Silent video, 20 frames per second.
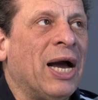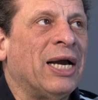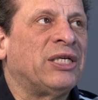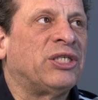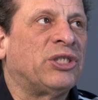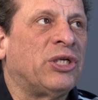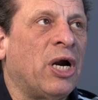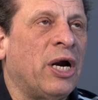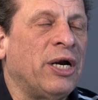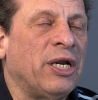I
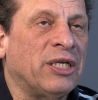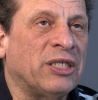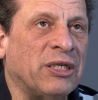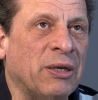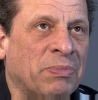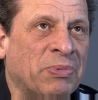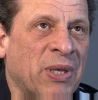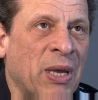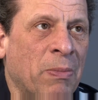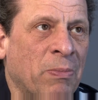started
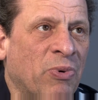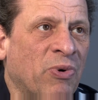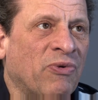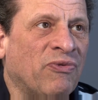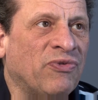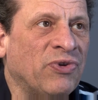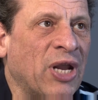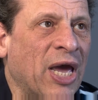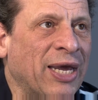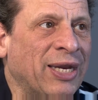September
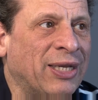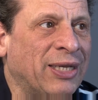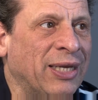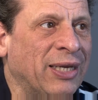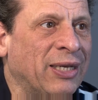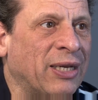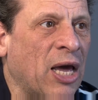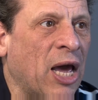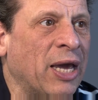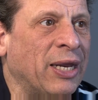of
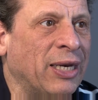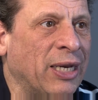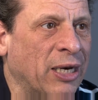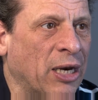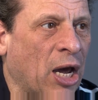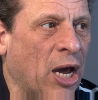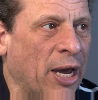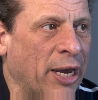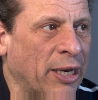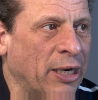
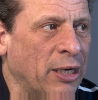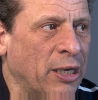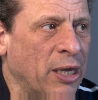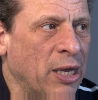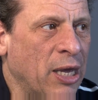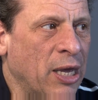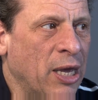1999